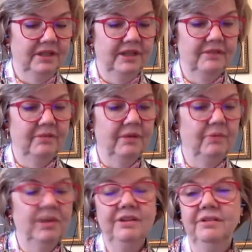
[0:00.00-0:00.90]
and and
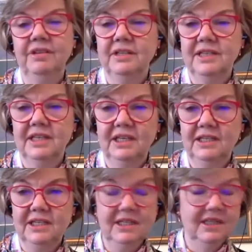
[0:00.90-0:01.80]
one of the things he
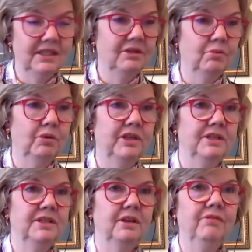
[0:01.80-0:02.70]
did to win
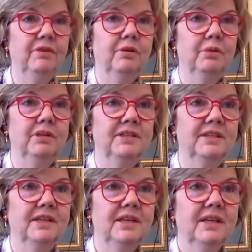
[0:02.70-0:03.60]
us over was
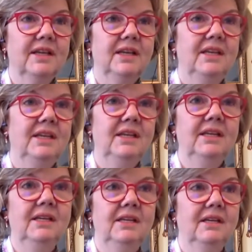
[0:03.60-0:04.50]

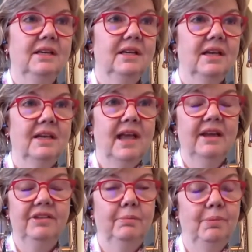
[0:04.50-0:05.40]
he
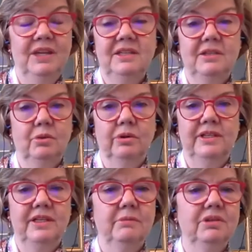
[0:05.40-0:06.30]
had the best
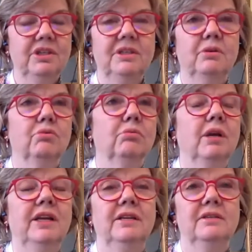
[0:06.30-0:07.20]
stories. He was just a
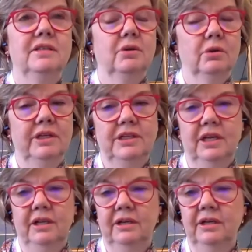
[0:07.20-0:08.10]
great
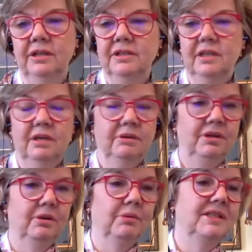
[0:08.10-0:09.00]
storyteller. And so, you
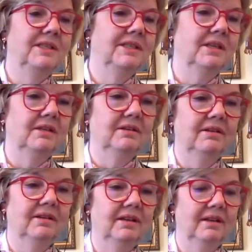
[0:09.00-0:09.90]
know, we'd sit
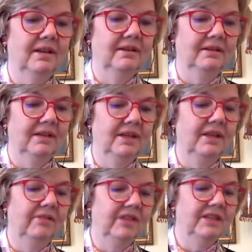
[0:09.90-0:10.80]
at, at, in the
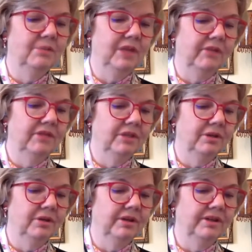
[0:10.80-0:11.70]
evenings, we'd have
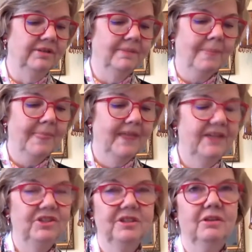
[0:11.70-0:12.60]
dinner and
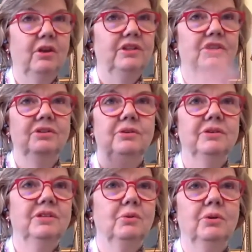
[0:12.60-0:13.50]
he'd just launch into a
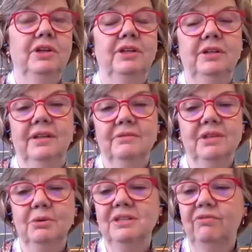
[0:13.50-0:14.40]
story. And it was
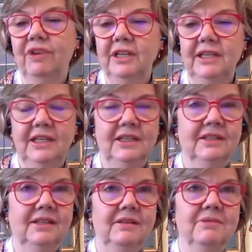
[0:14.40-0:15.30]
always funny.
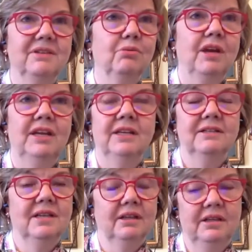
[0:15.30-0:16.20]
And he was great
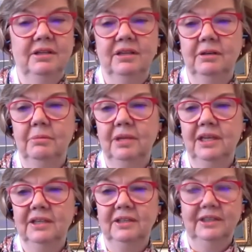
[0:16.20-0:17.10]
at telling them.
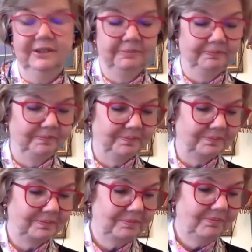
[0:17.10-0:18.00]
And, um,
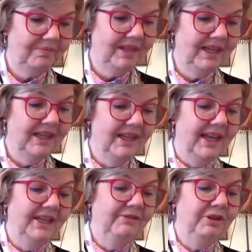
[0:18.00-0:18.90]

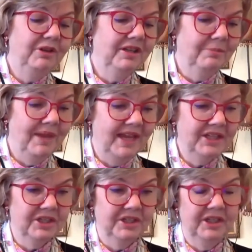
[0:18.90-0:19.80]
and if you can
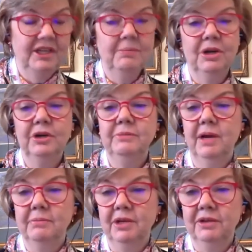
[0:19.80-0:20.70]
imagine it, he married
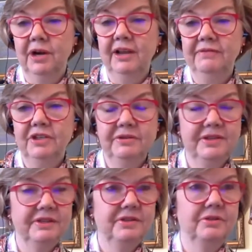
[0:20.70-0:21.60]
my mother. I have two
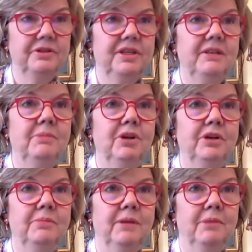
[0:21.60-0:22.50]
sisters. He
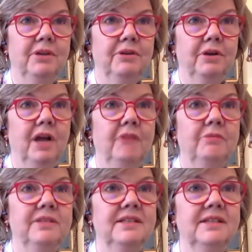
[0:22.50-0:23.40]
married my mother. I
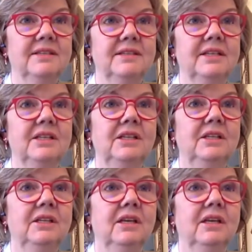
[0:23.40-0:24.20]
was 16.